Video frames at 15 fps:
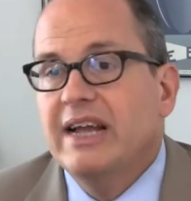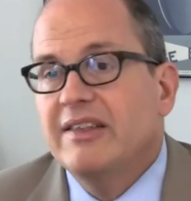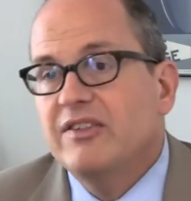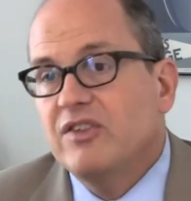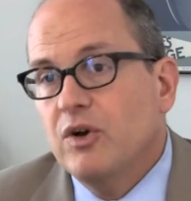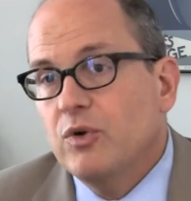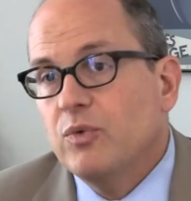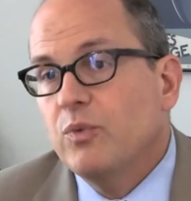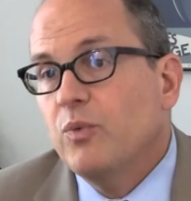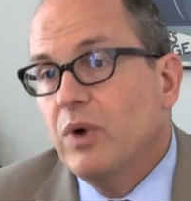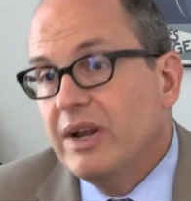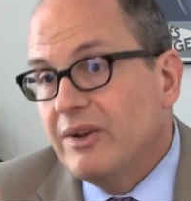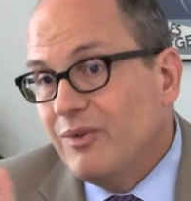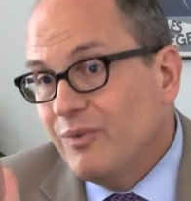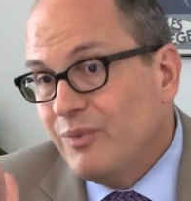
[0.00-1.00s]
And so
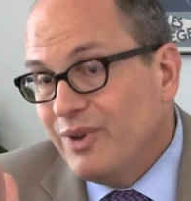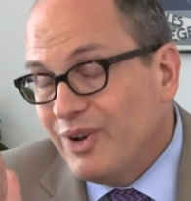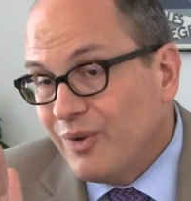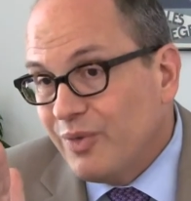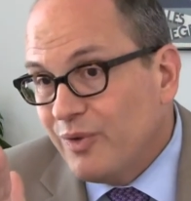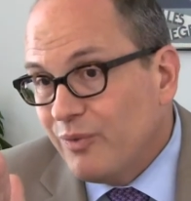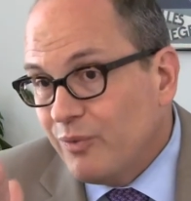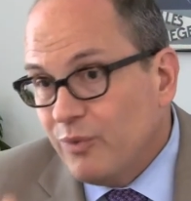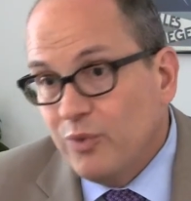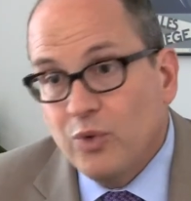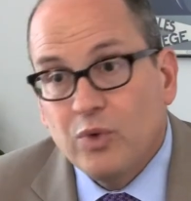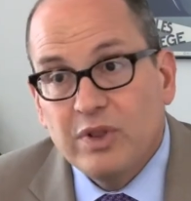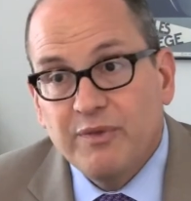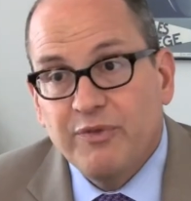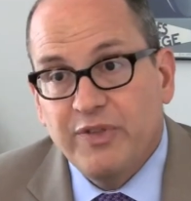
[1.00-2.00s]
what, you know, the
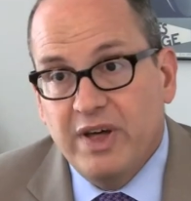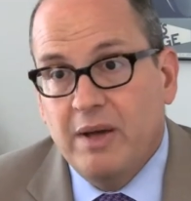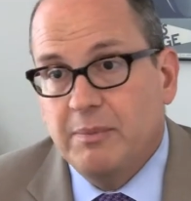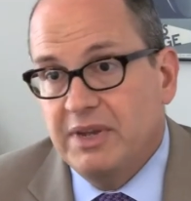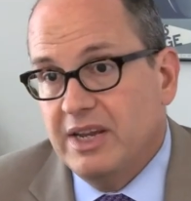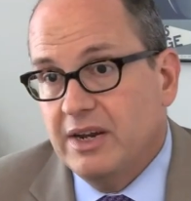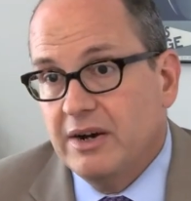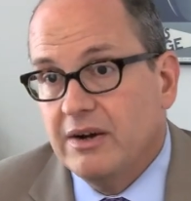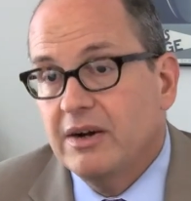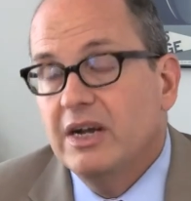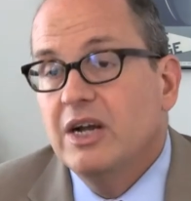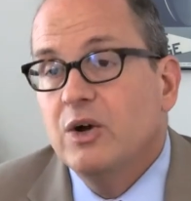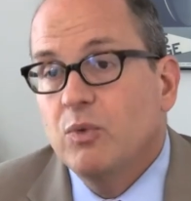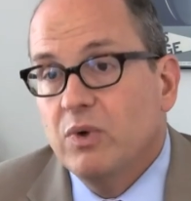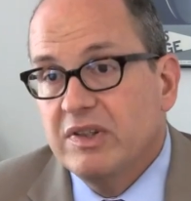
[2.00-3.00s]
rule of thumb here,
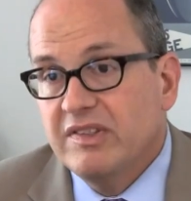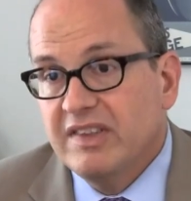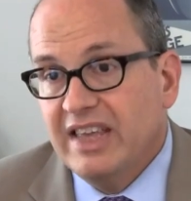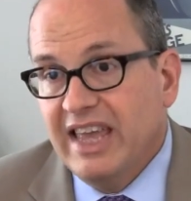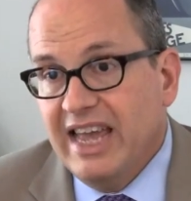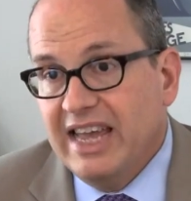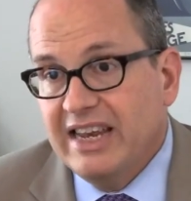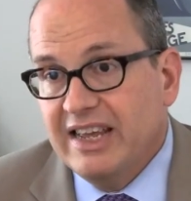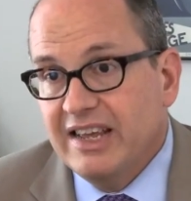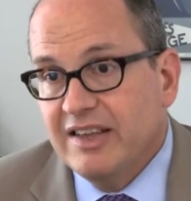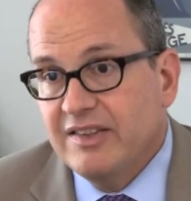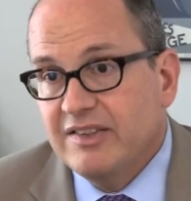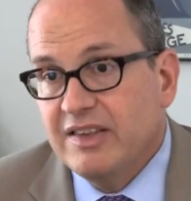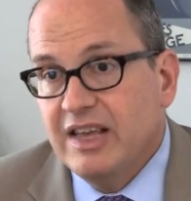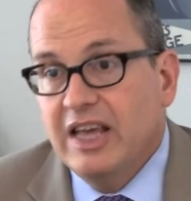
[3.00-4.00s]
once again,
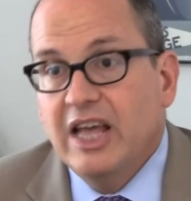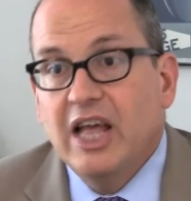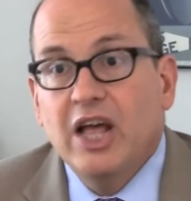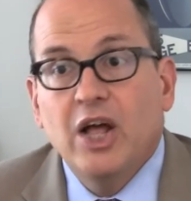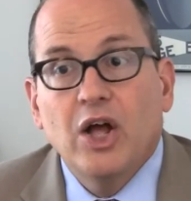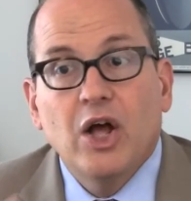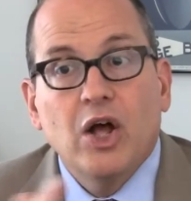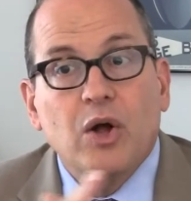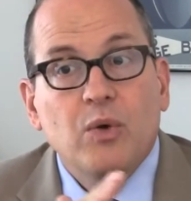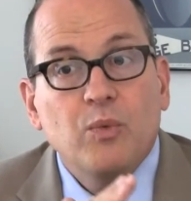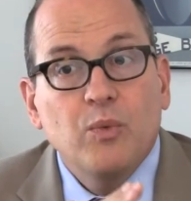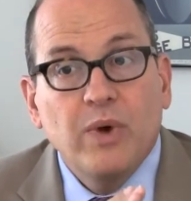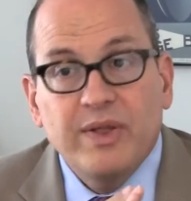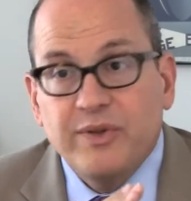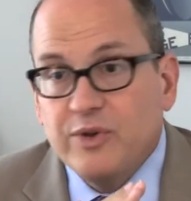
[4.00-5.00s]
is
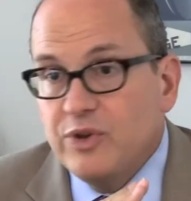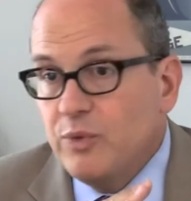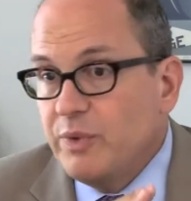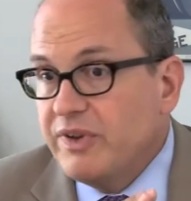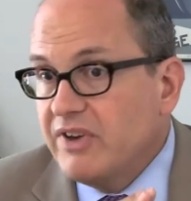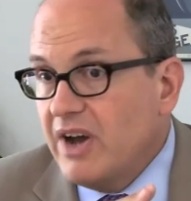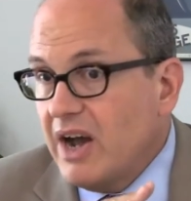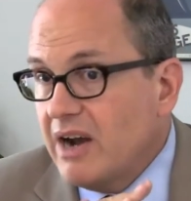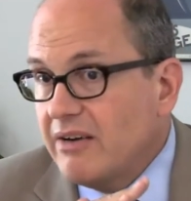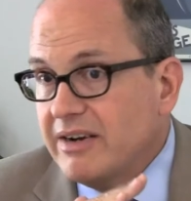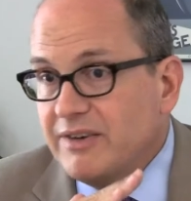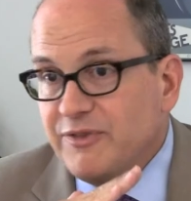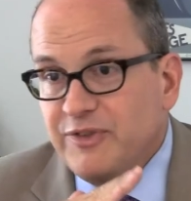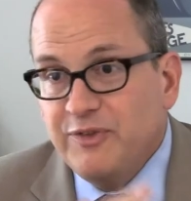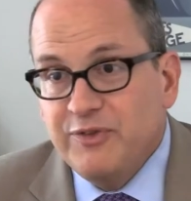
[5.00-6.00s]
whether you retire
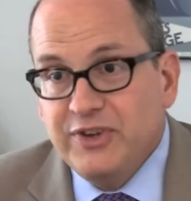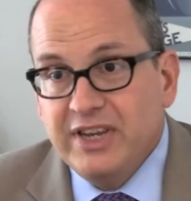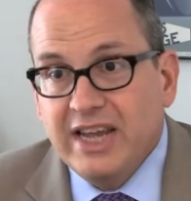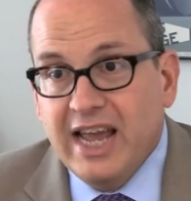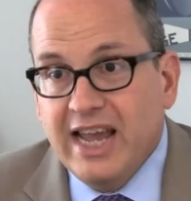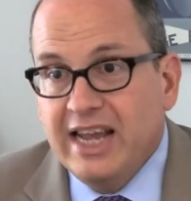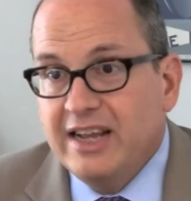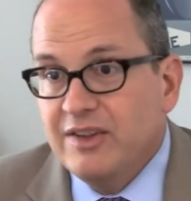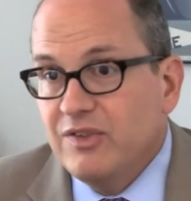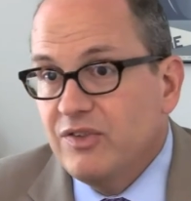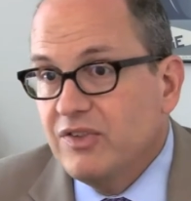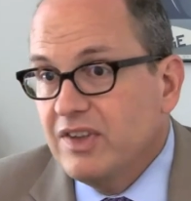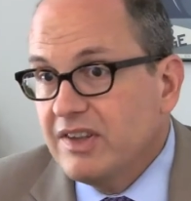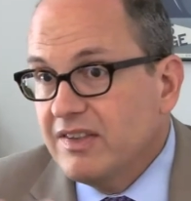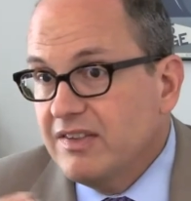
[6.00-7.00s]
at 58,
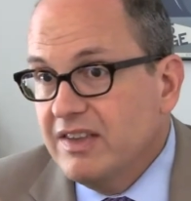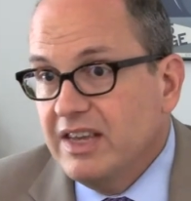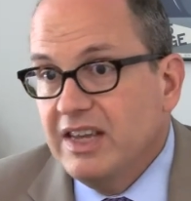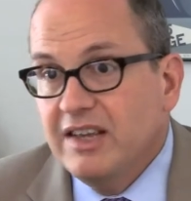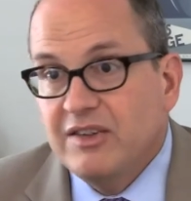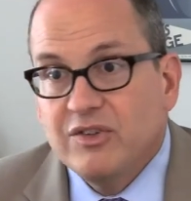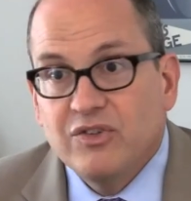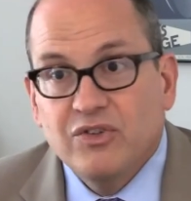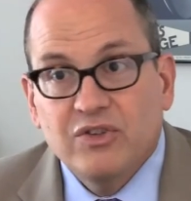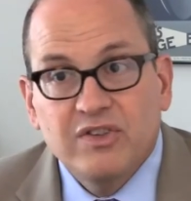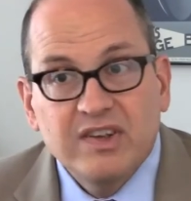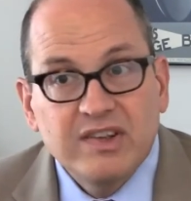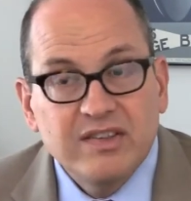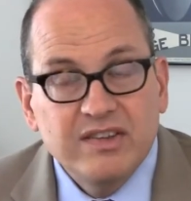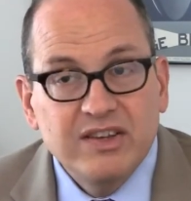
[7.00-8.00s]
60,
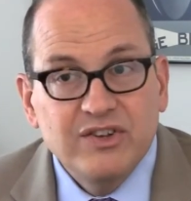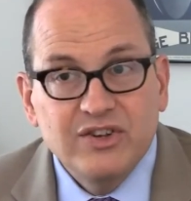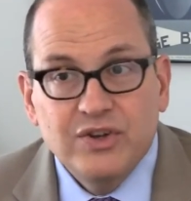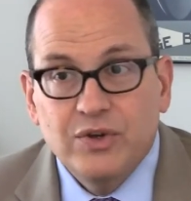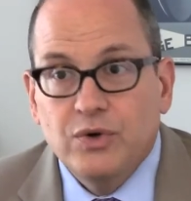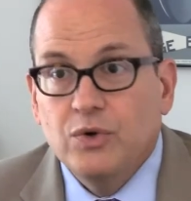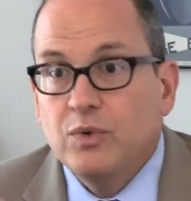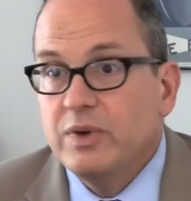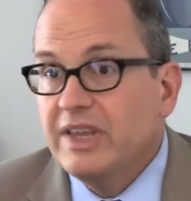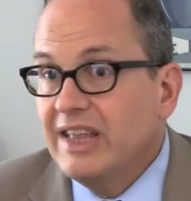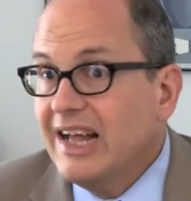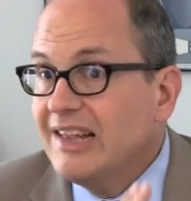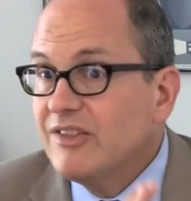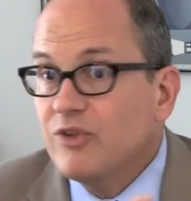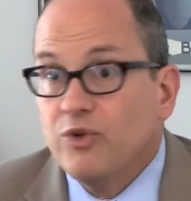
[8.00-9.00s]
62,
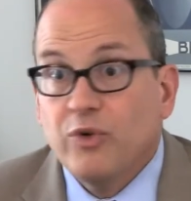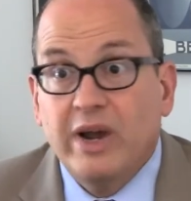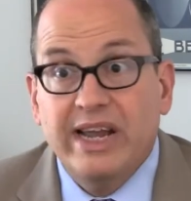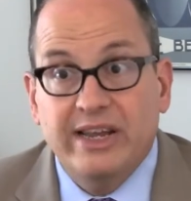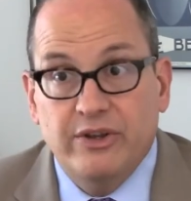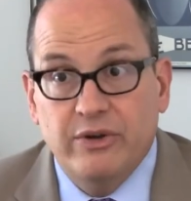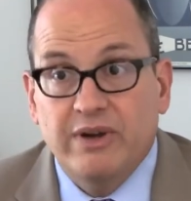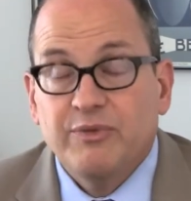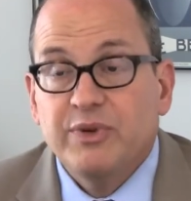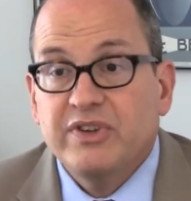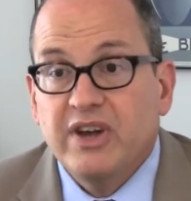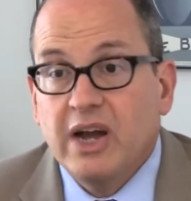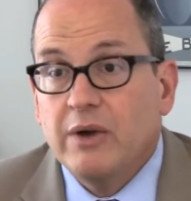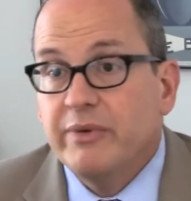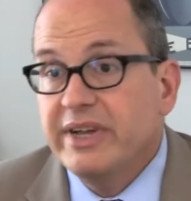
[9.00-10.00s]
that's great. You have
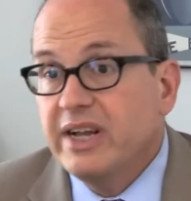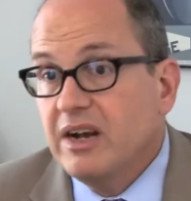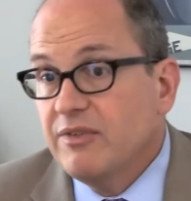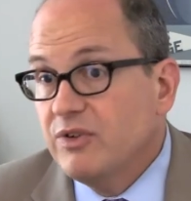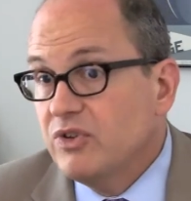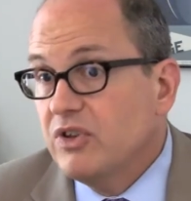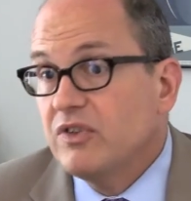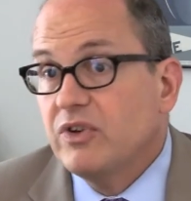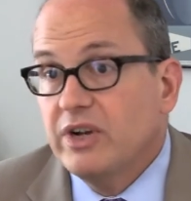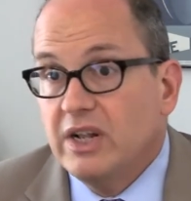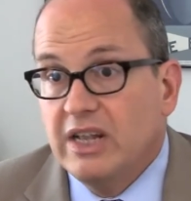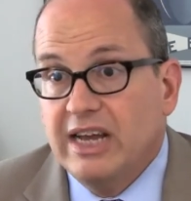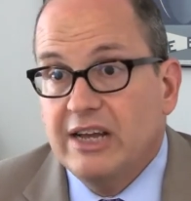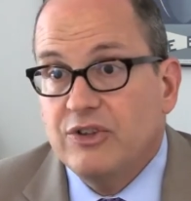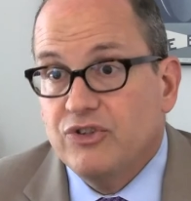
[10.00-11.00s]
retiree coverage that's going to
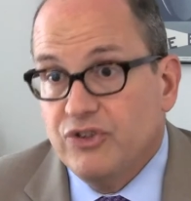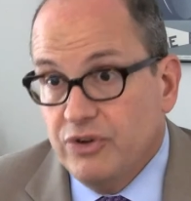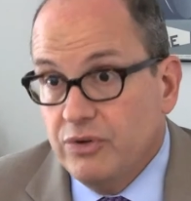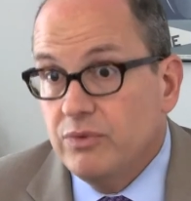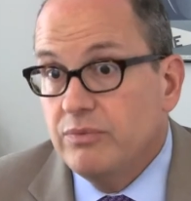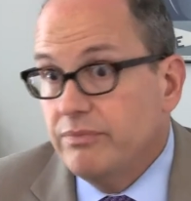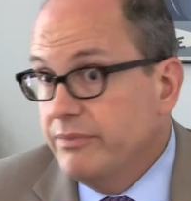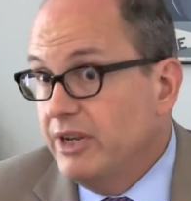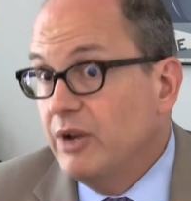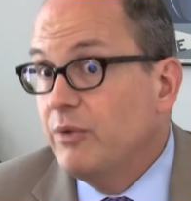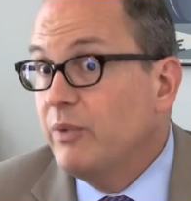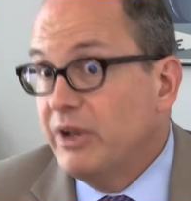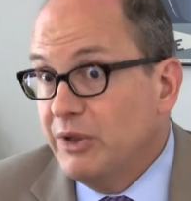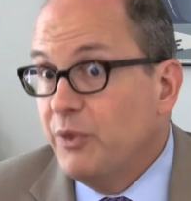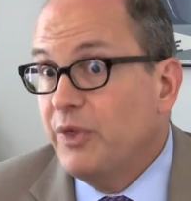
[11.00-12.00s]
last you, you know,
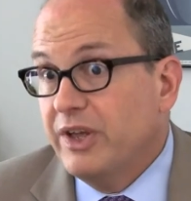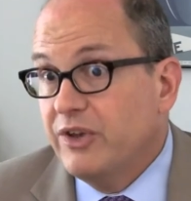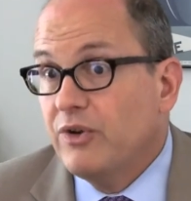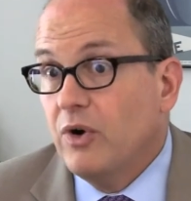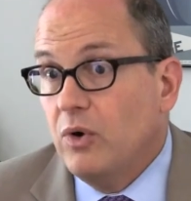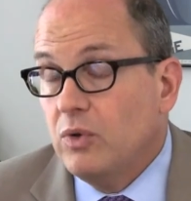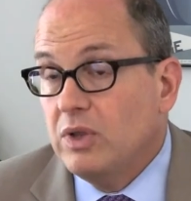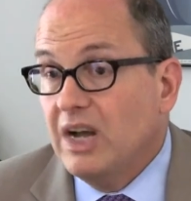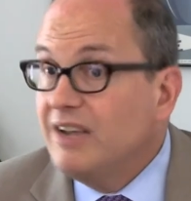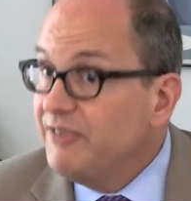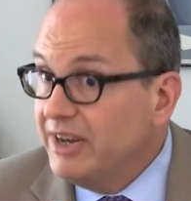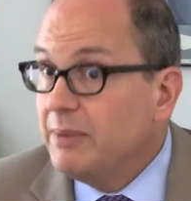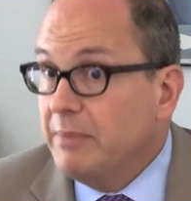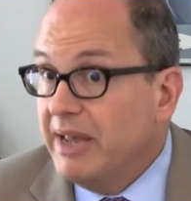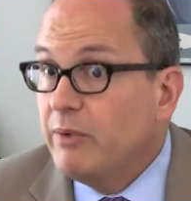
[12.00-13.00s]
what you think your whole life,
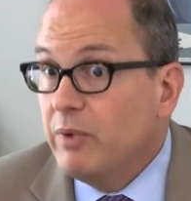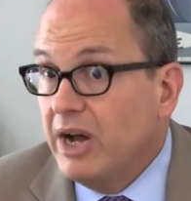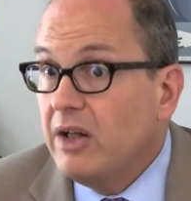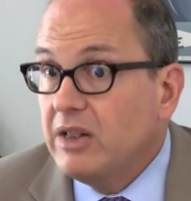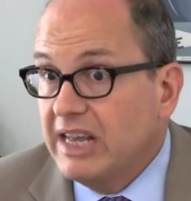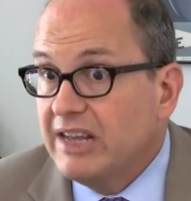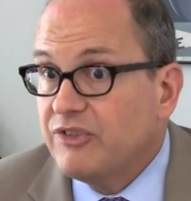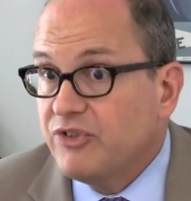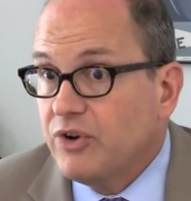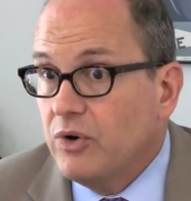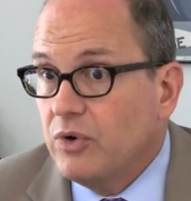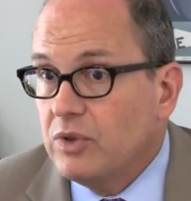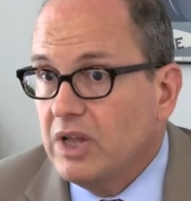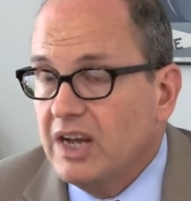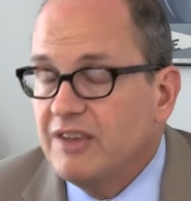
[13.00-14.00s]
and it may well last your
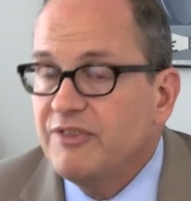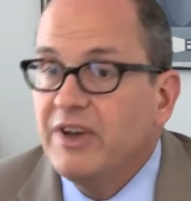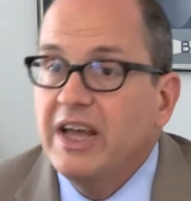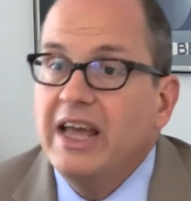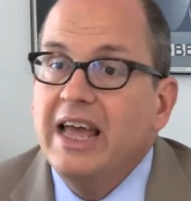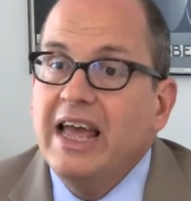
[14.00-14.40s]
whole life.